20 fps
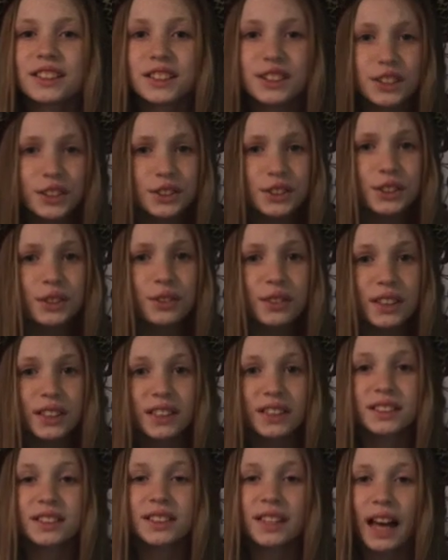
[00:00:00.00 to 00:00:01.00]
You're
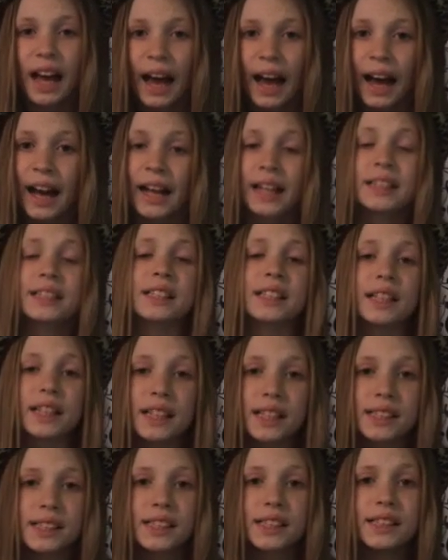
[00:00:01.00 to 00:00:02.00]
tuning in to Ask
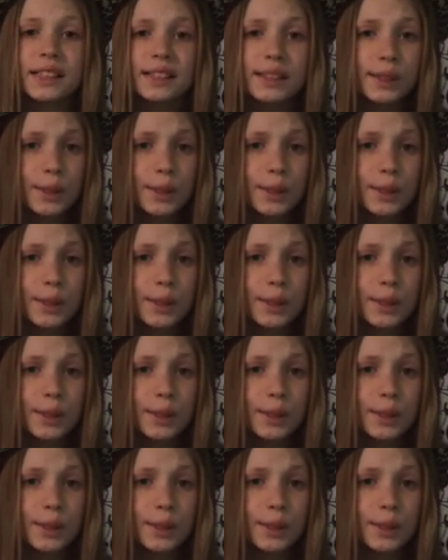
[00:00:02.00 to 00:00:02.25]
Izzy,